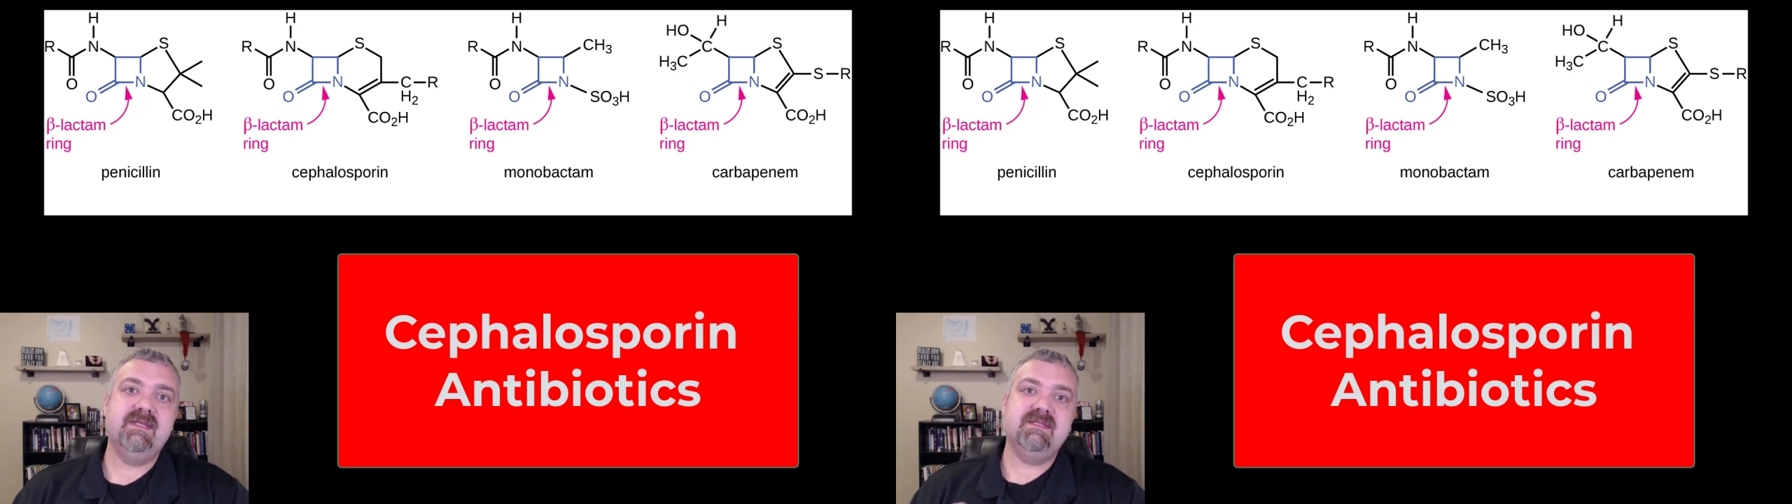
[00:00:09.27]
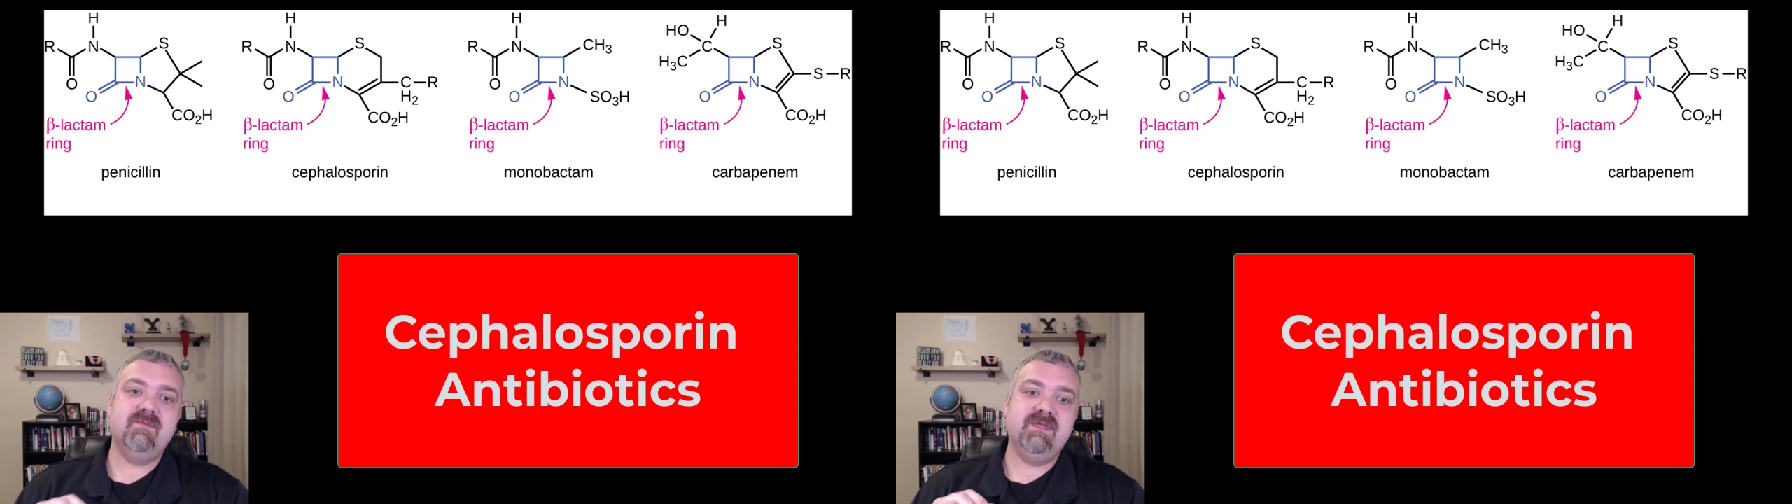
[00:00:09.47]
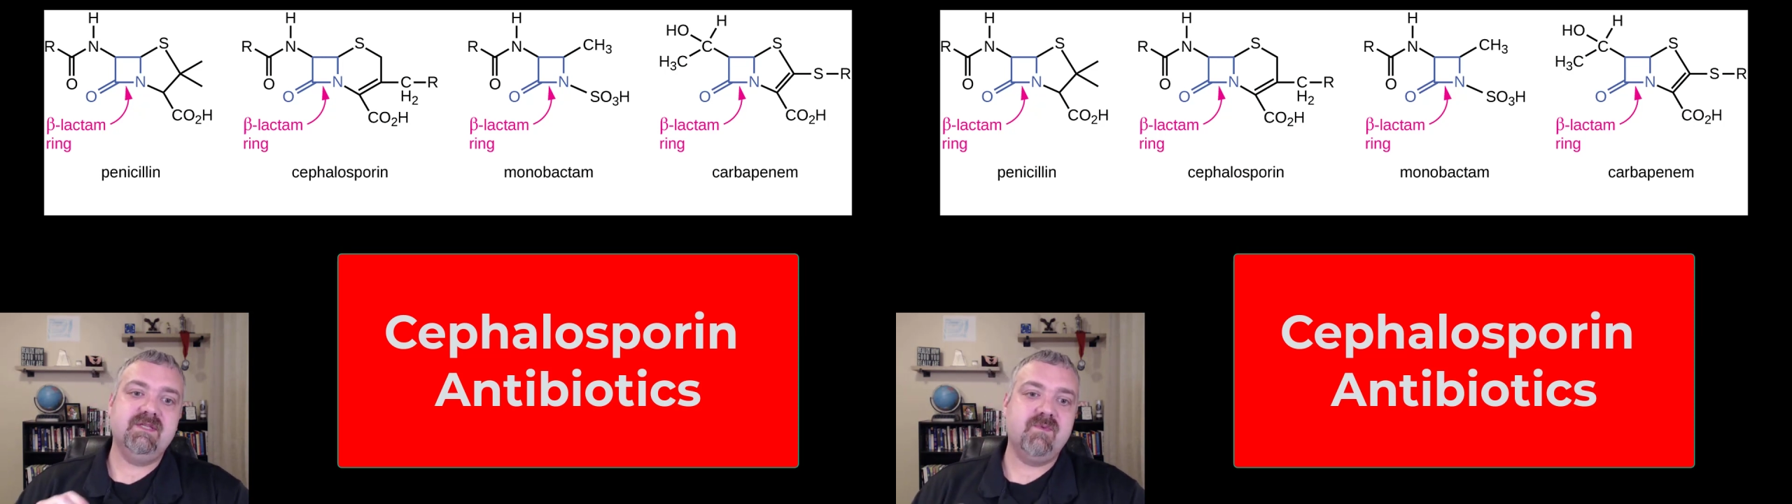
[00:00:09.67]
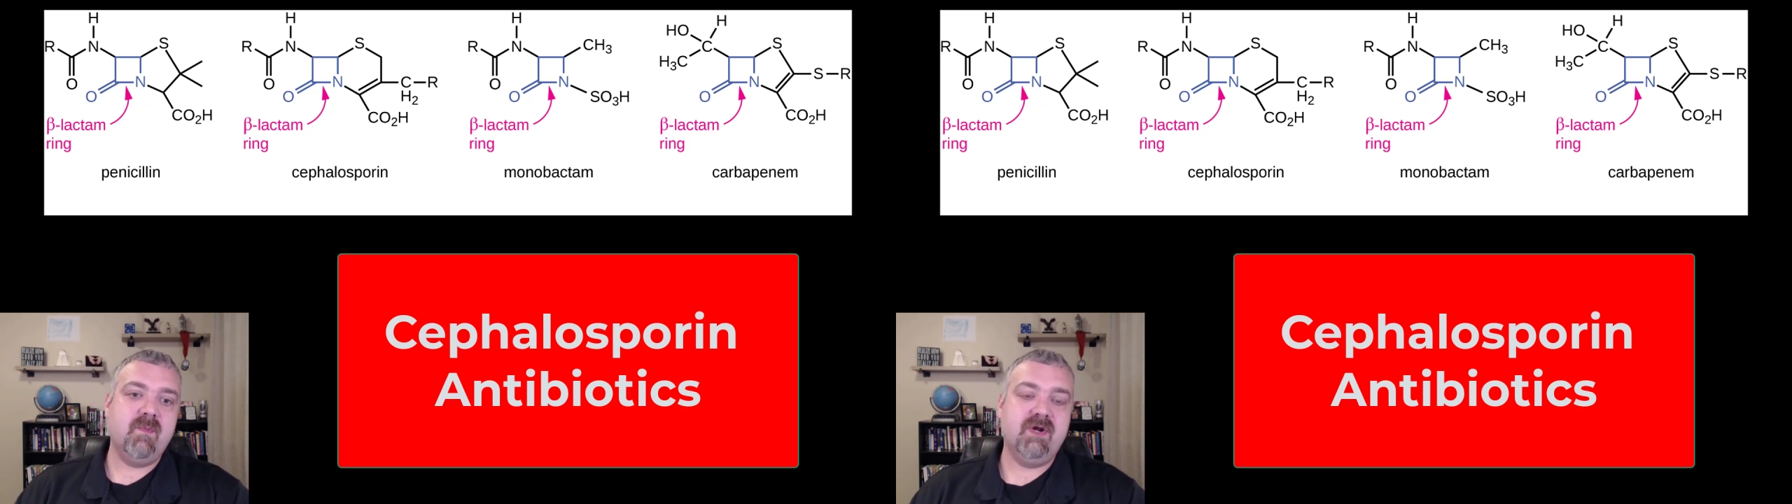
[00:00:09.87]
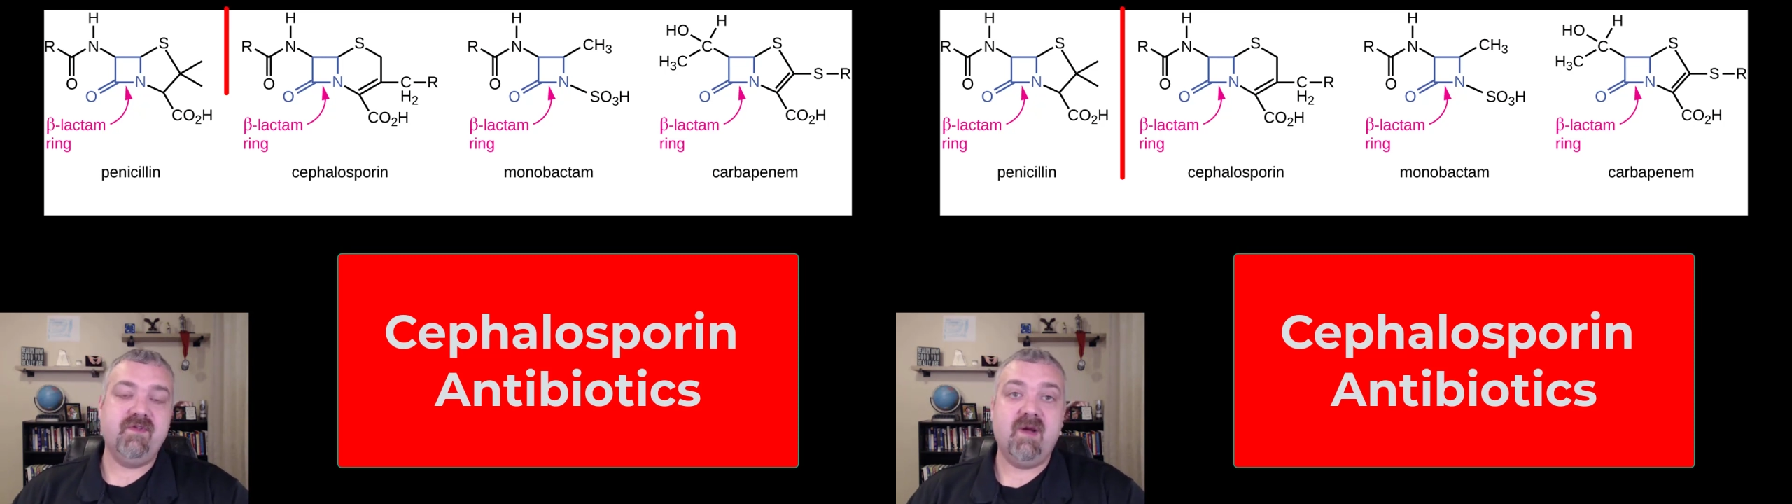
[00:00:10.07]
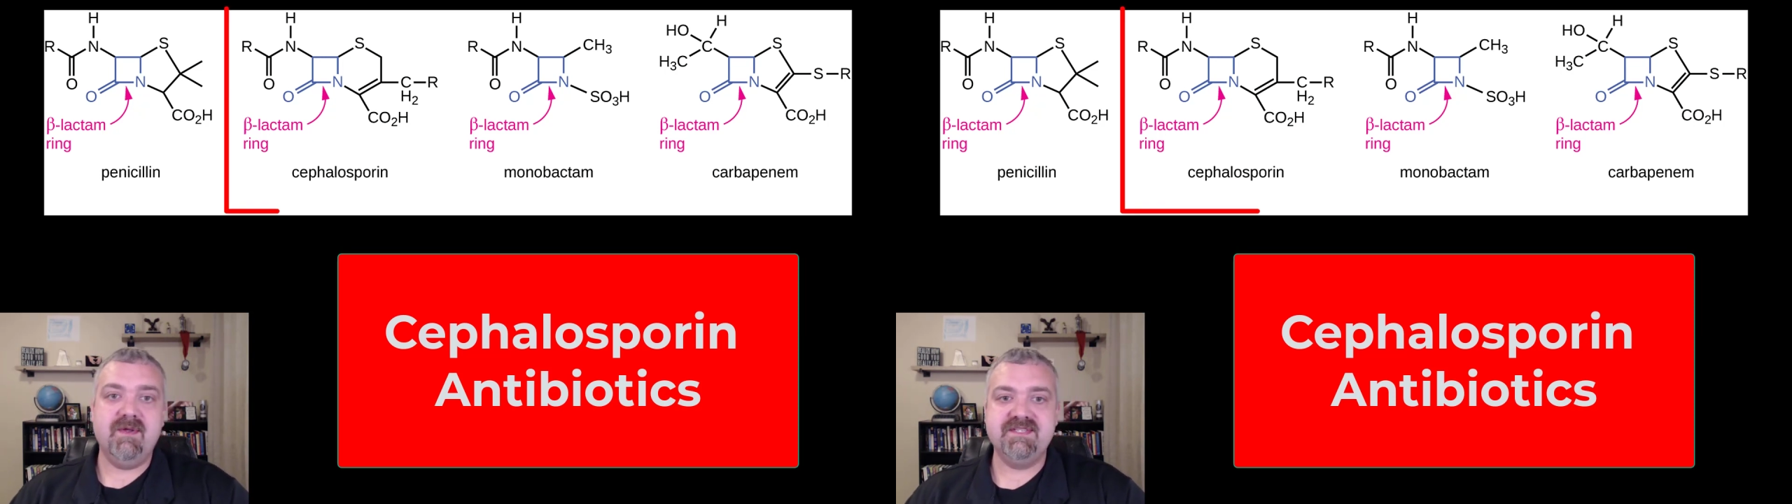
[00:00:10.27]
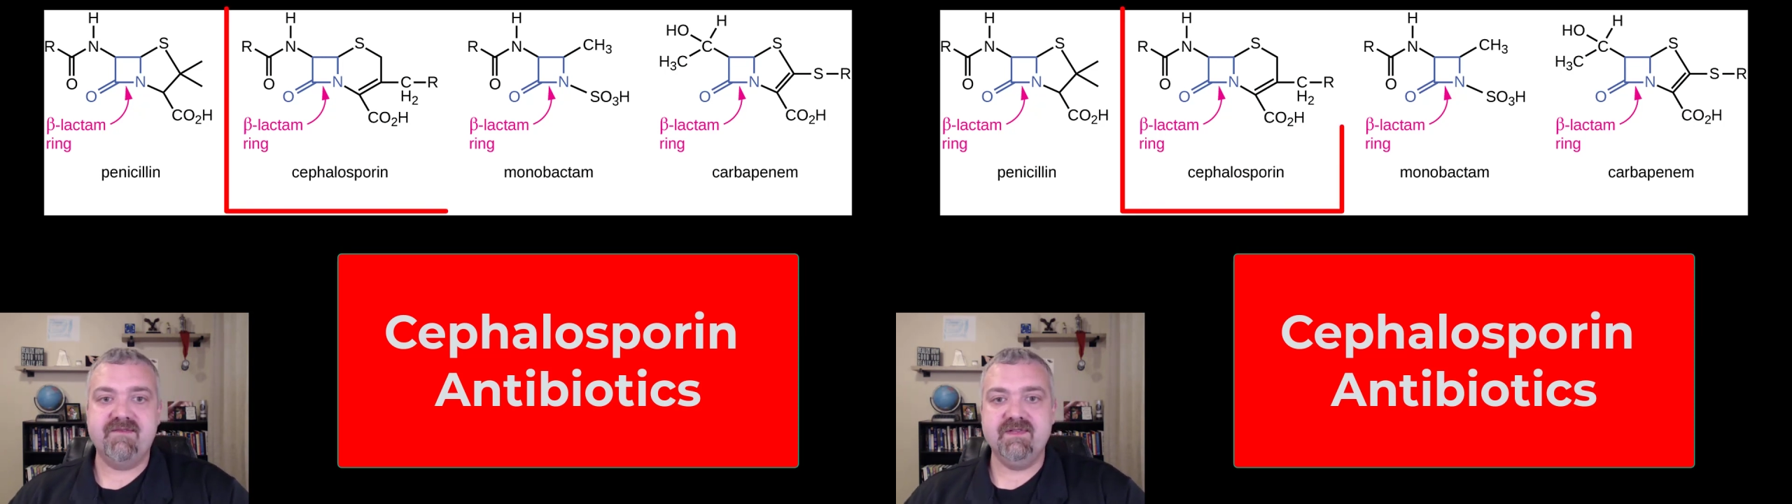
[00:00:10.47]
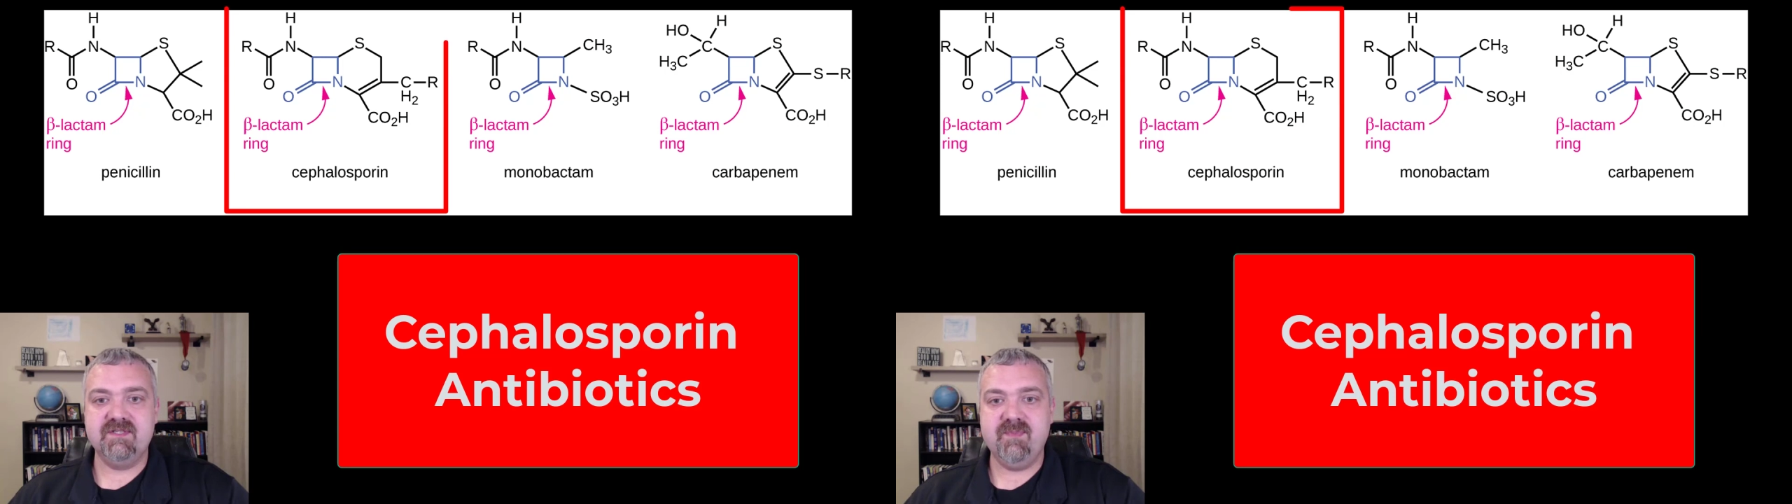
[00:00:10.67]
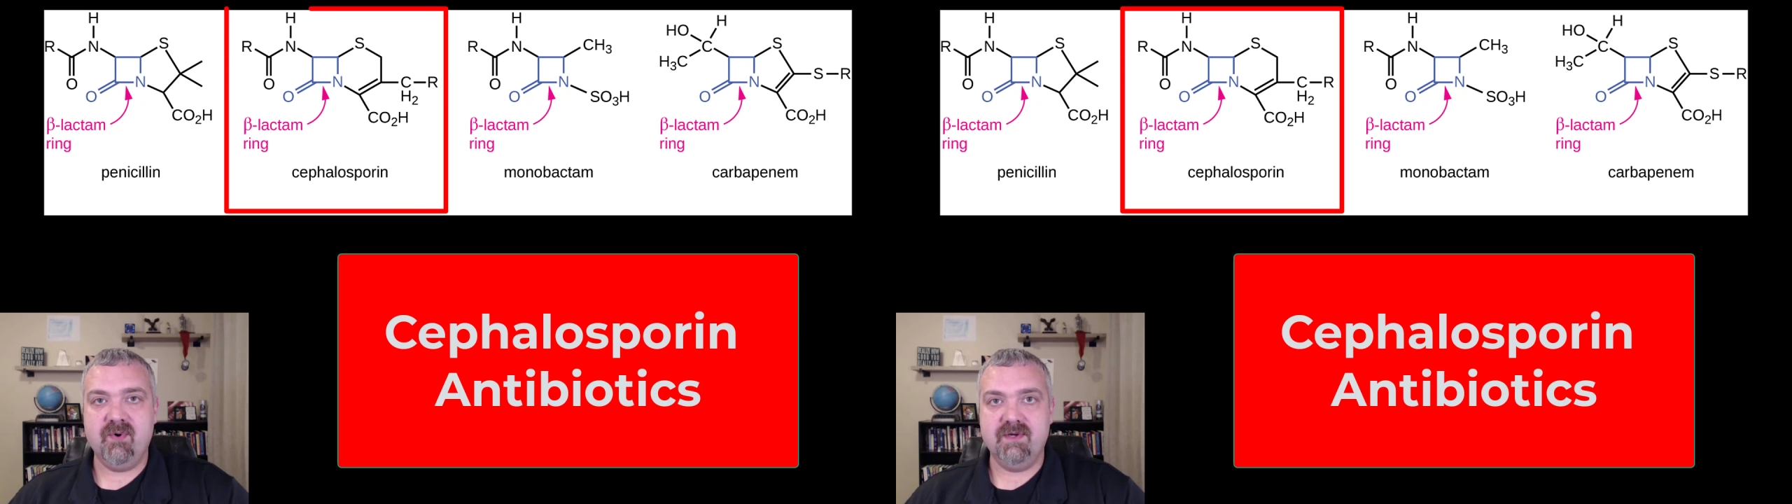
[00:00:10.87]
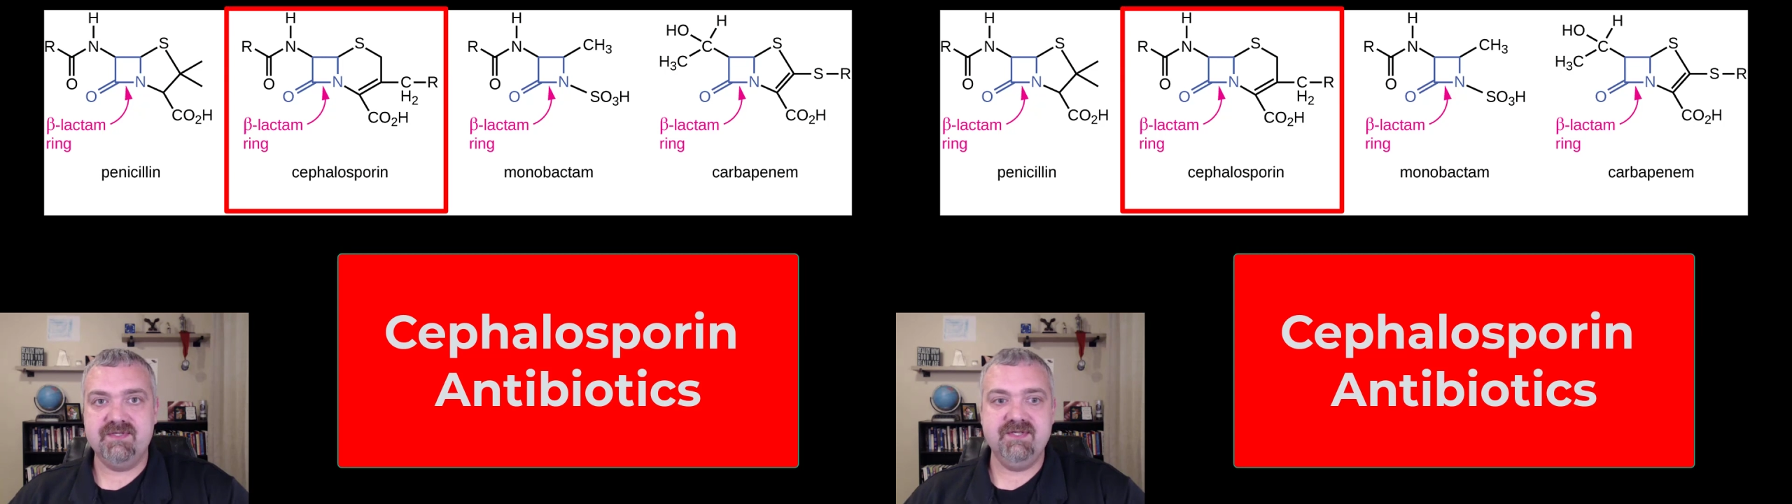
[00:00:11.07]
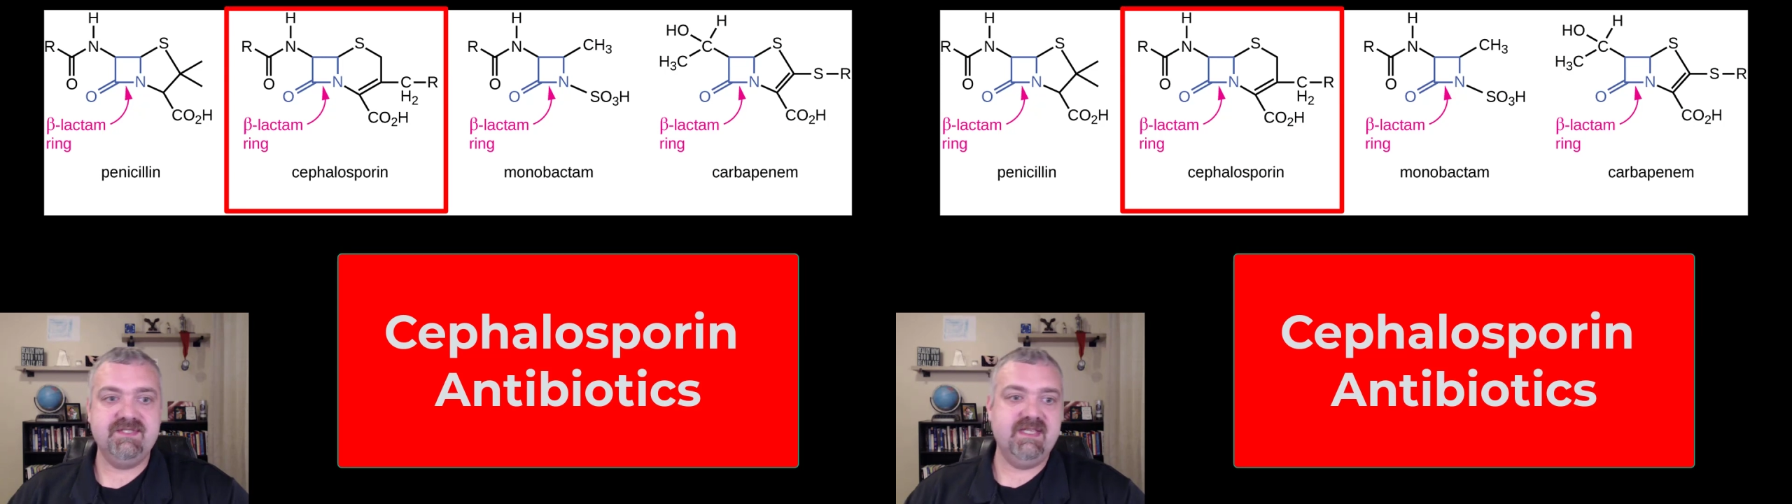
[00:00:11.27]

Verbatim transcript: With this, with this one, we're going to talk about cephalosporins.